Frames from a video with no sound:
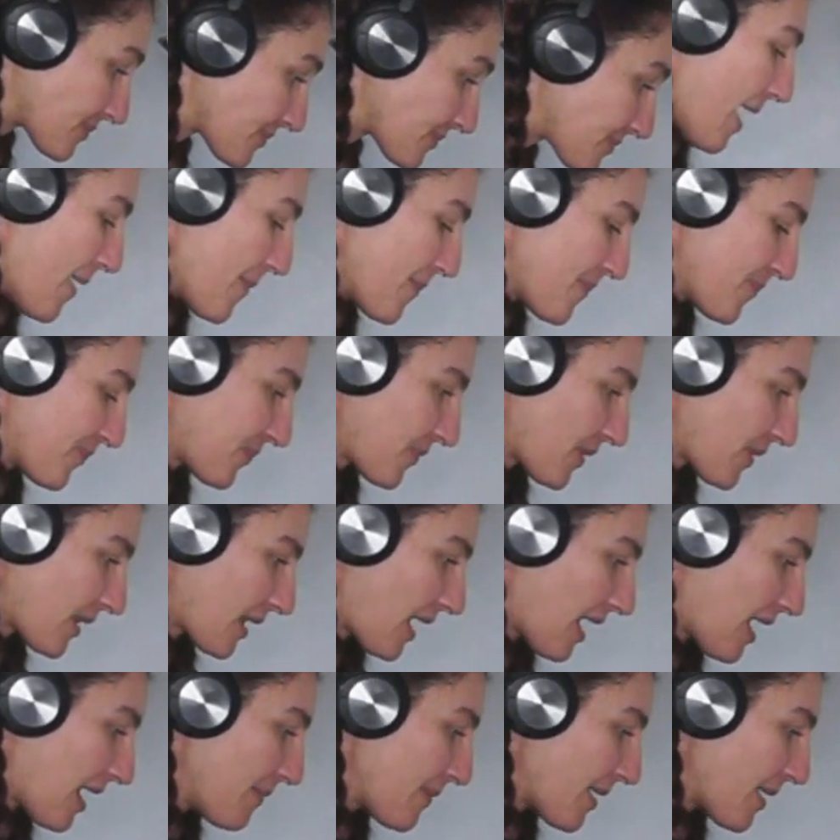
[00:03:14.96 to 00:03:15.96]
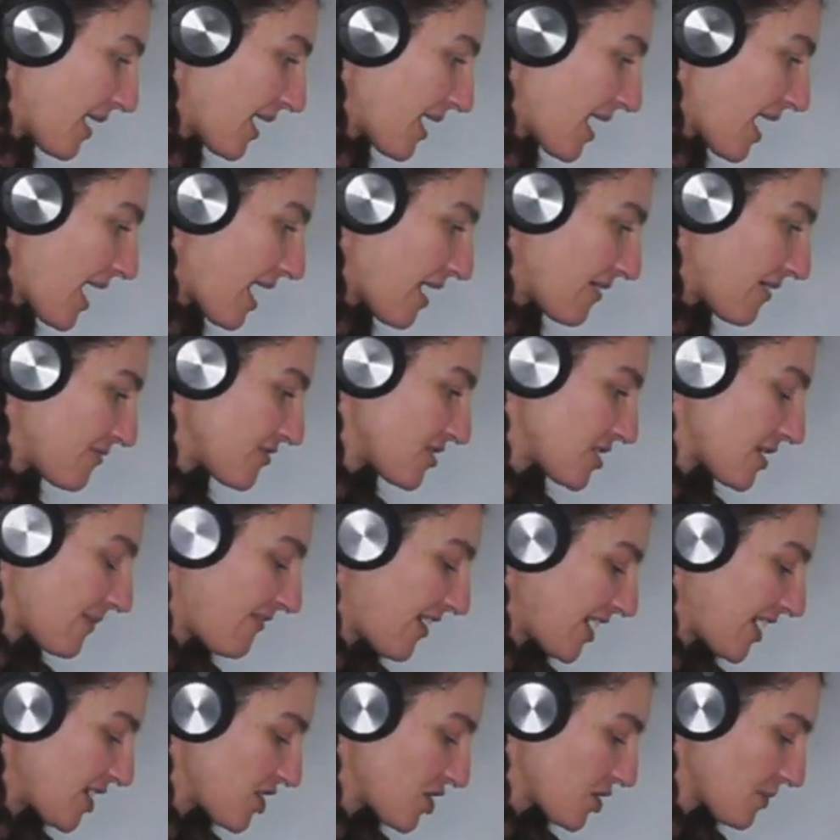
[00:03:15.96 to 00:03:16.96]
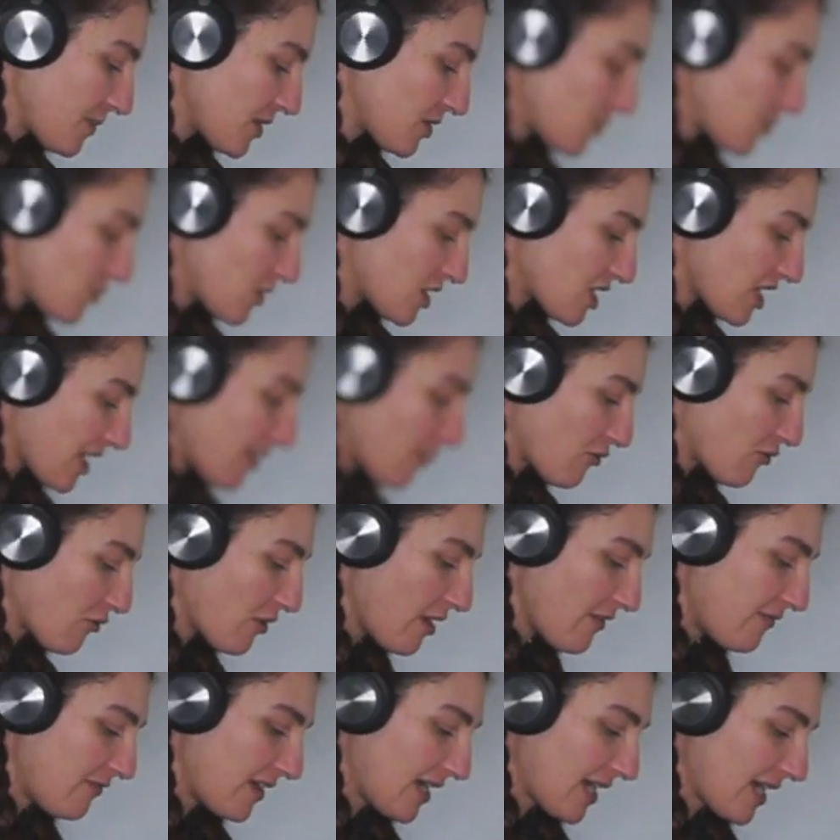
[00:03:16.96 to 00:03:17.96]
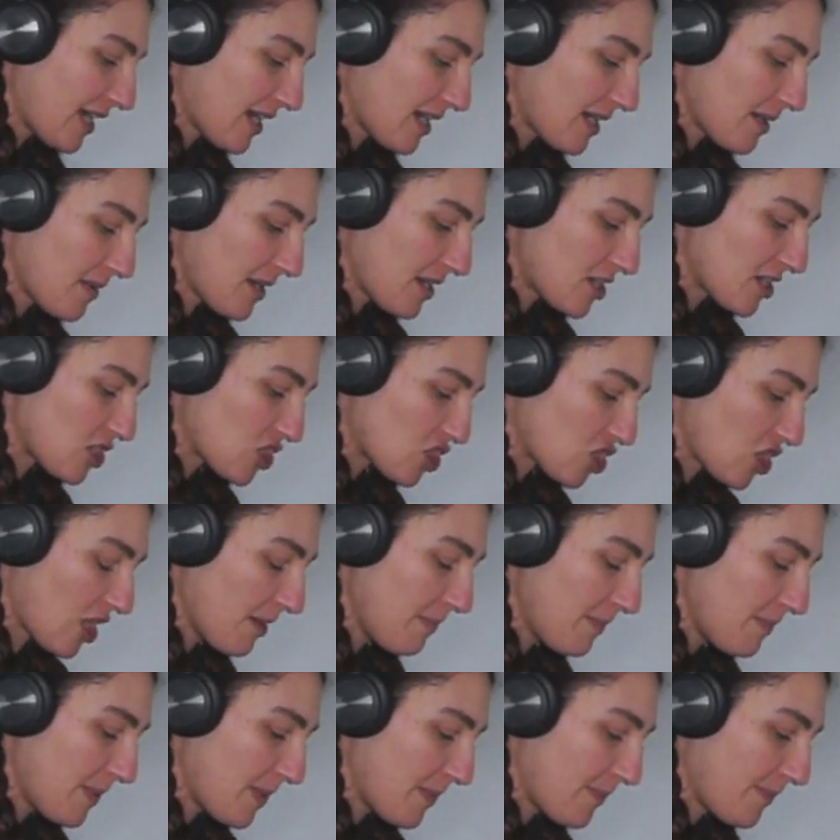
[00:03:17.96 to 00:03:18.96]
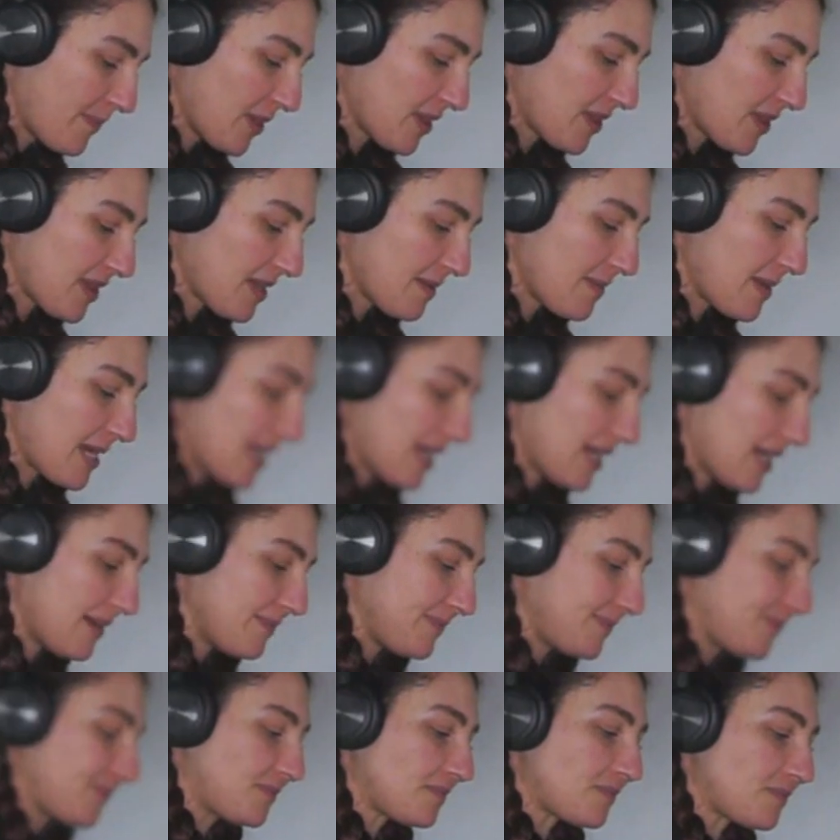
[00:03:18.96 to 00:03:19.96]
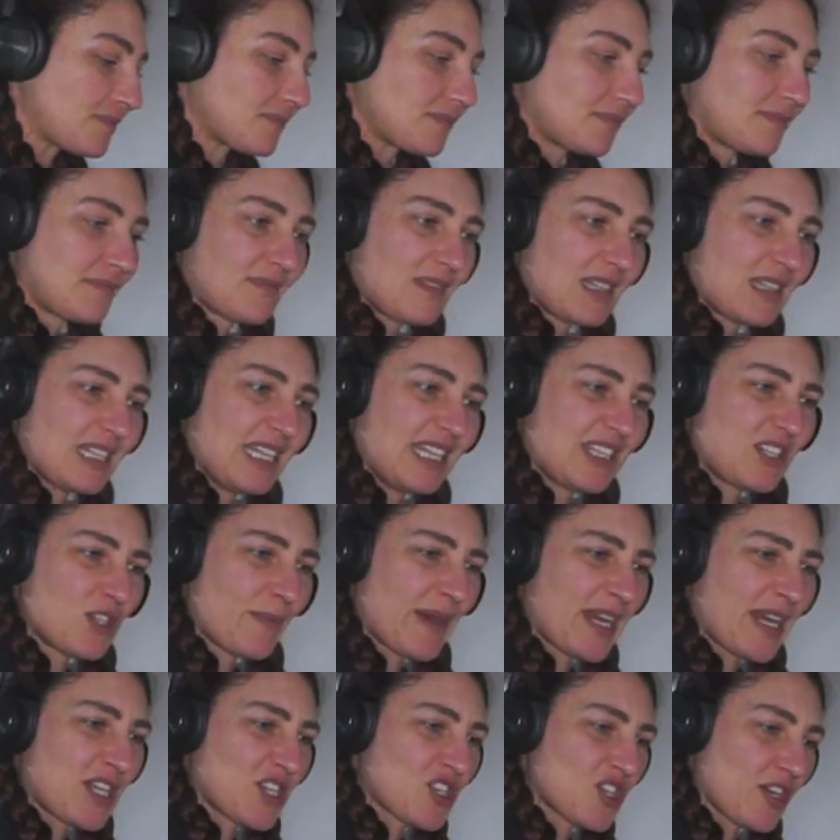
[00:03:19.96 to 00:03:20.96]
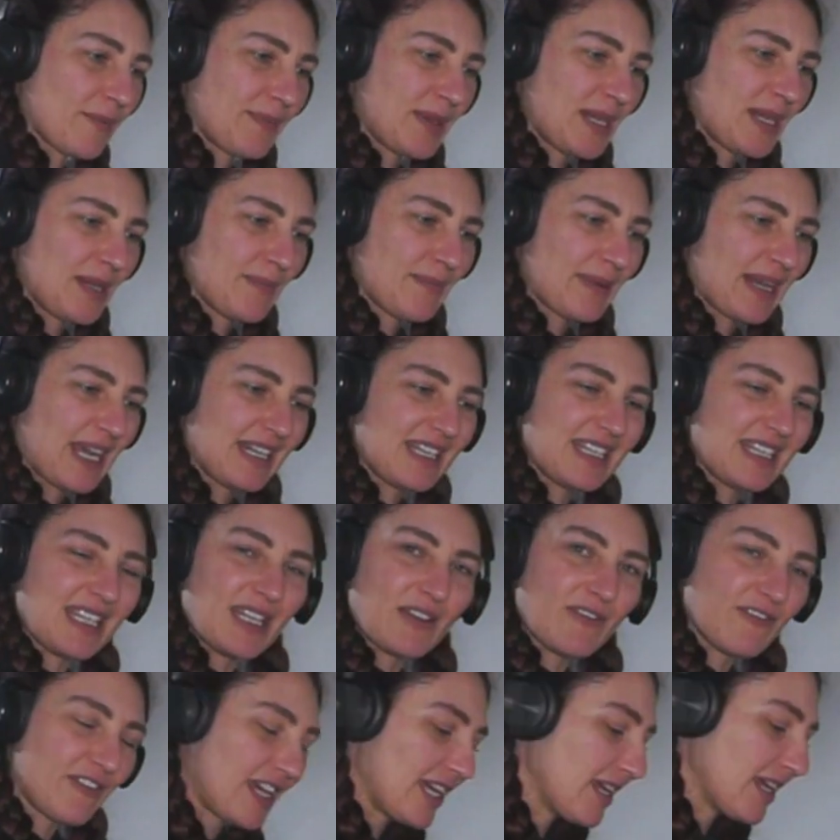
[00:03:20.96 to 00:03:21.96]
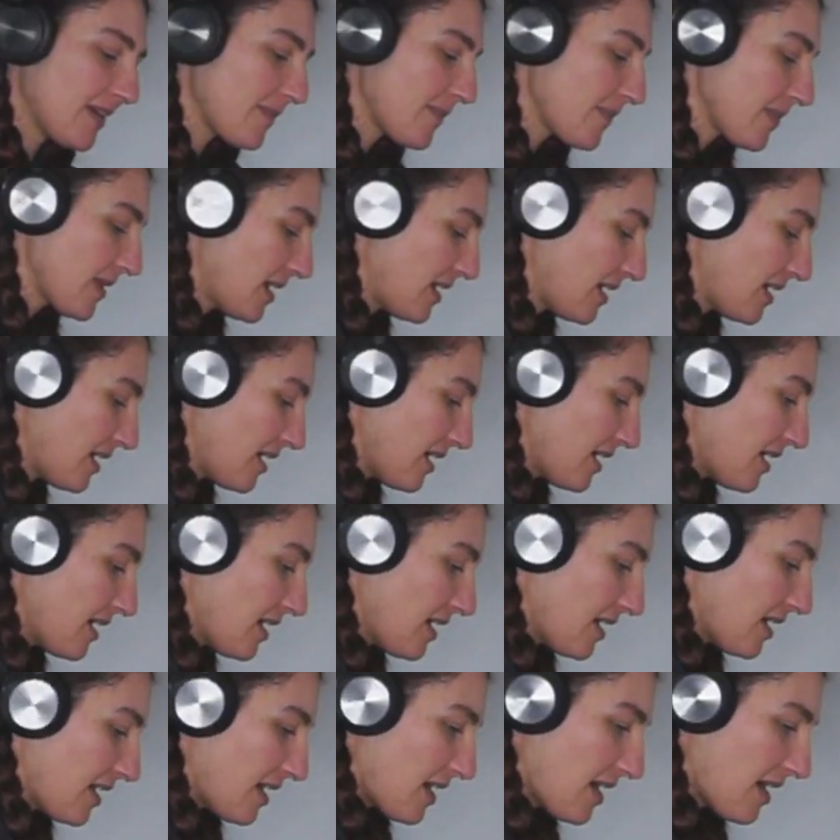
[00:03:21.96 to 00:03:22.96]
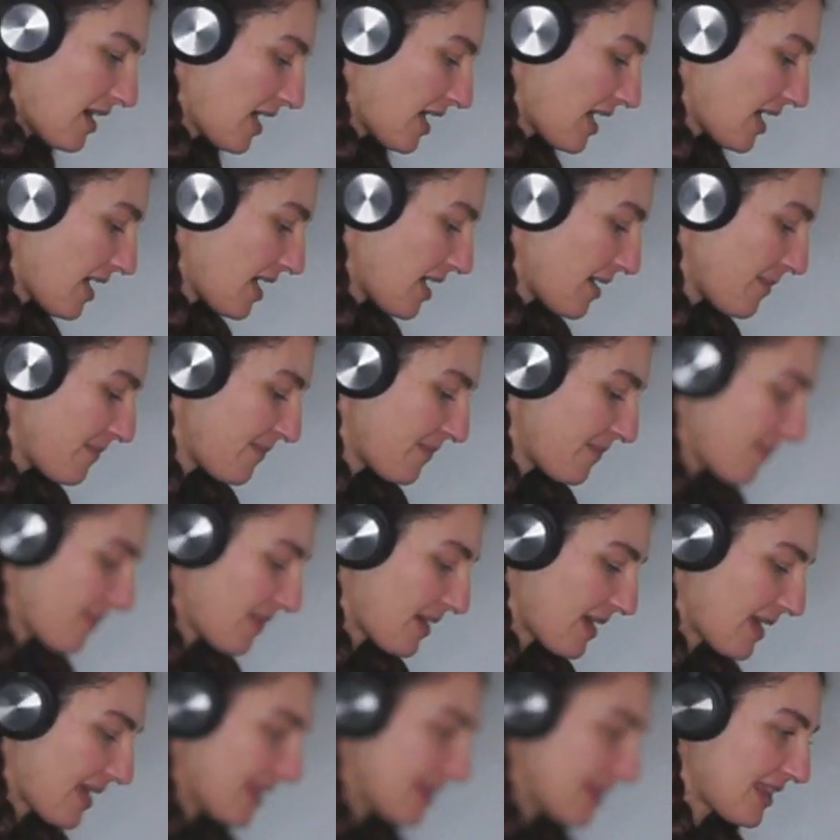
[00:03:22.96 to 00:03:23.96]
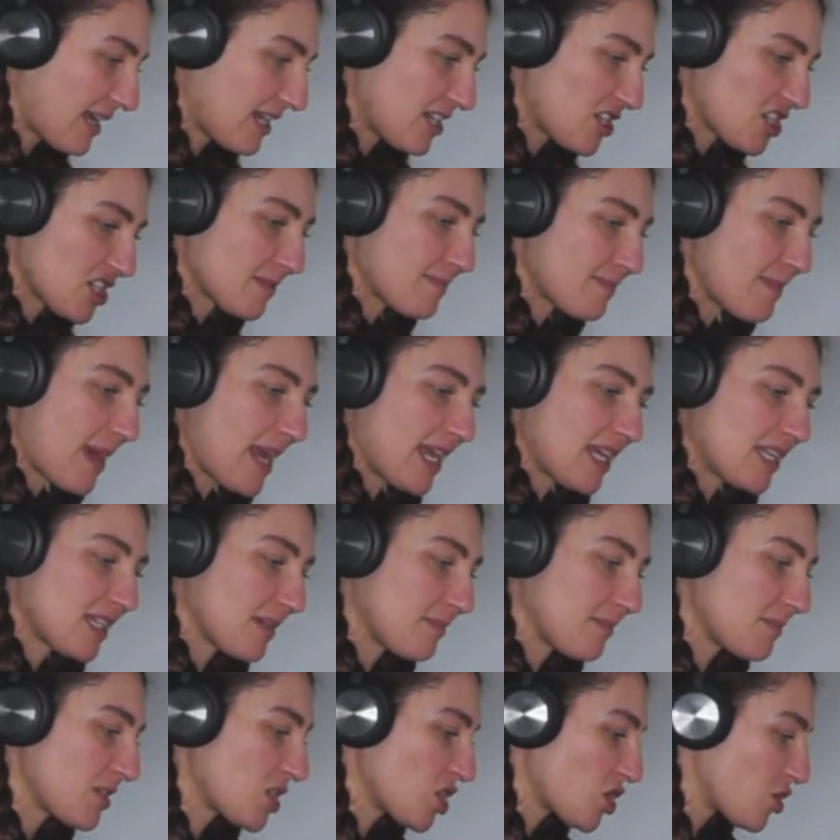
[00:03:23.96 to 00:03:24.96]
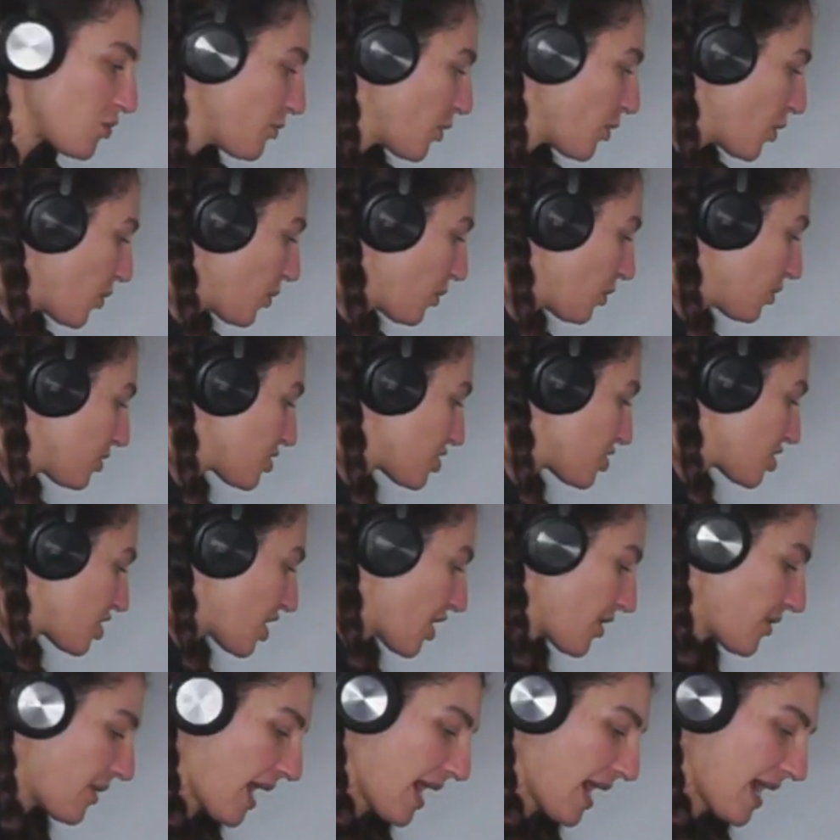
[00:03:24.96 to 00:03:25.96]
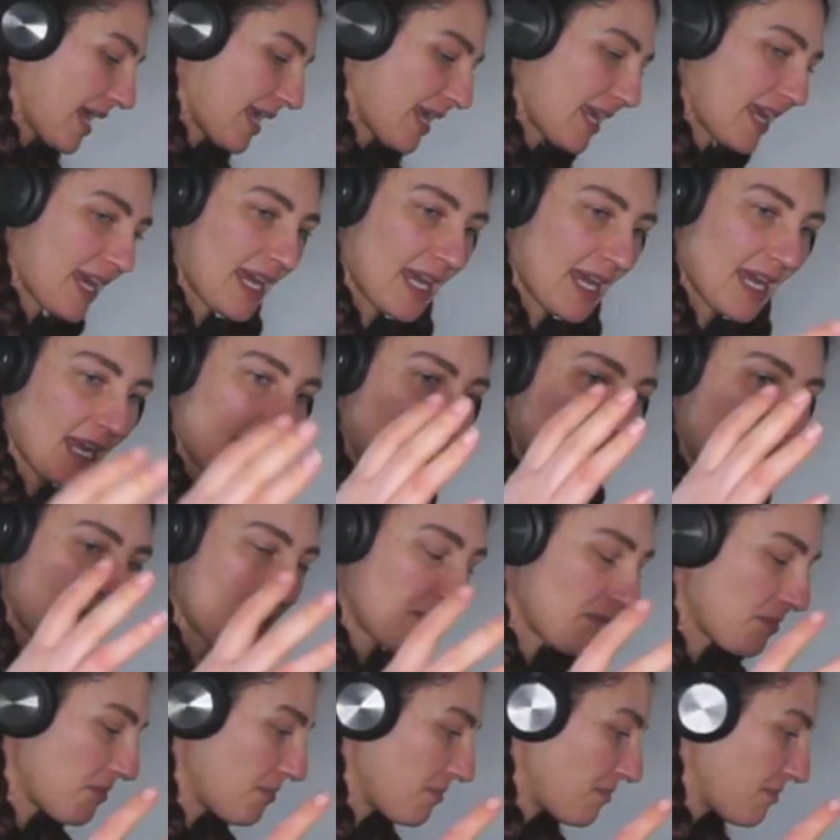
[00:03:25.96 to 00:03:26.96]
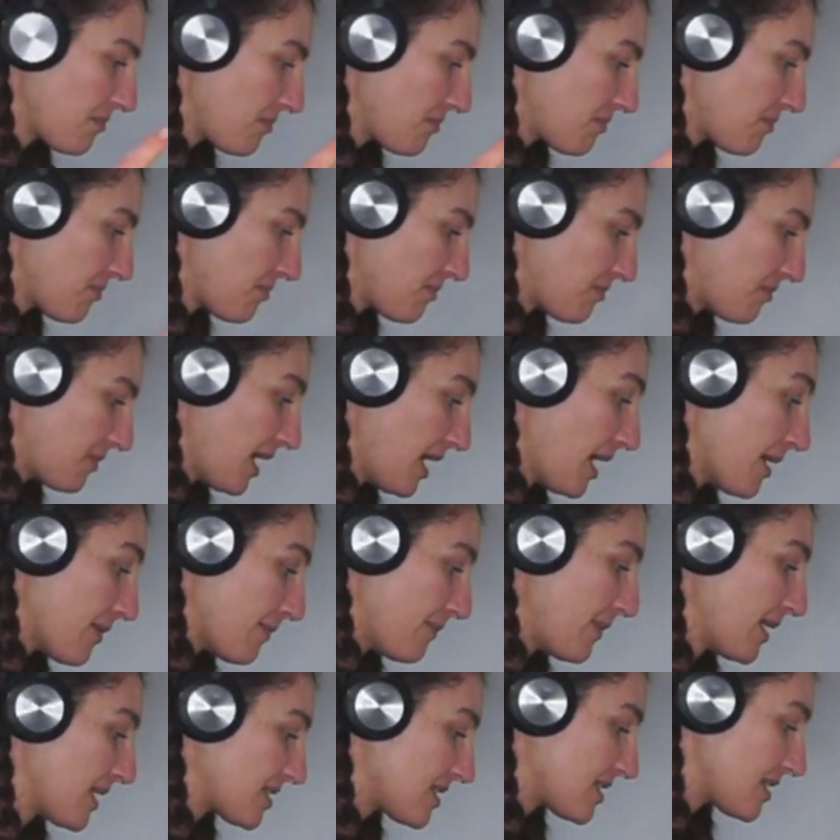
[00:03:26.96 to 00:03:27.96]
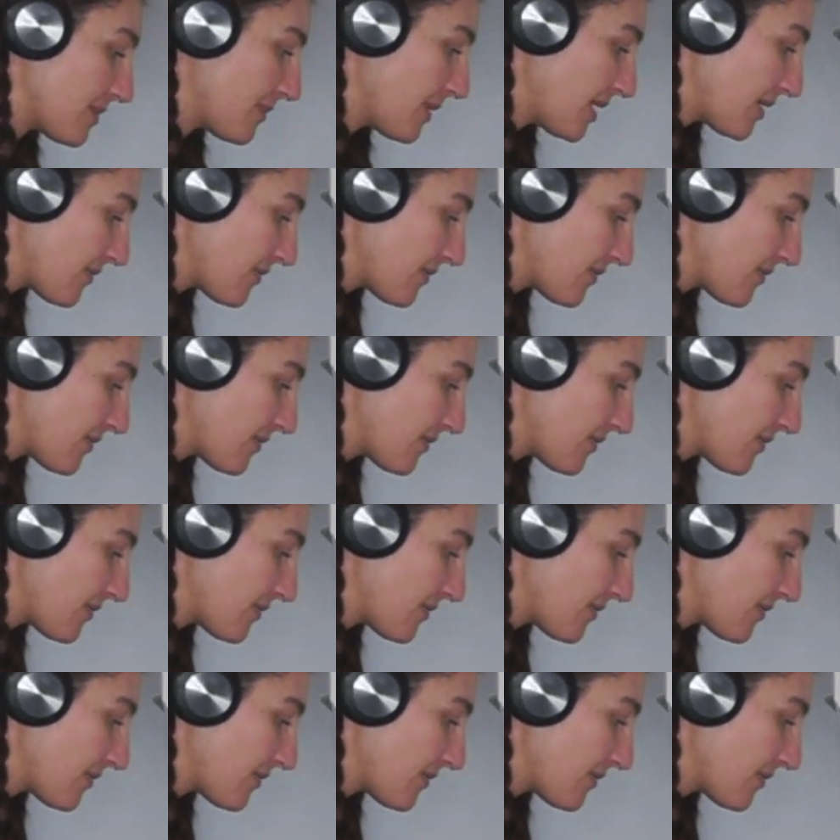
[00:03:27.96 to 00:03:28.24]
I'm gonna have some vegetables, which I roughly gonna chop, put them into my choppy blendy thing. And then just make them small so I can, mix them in with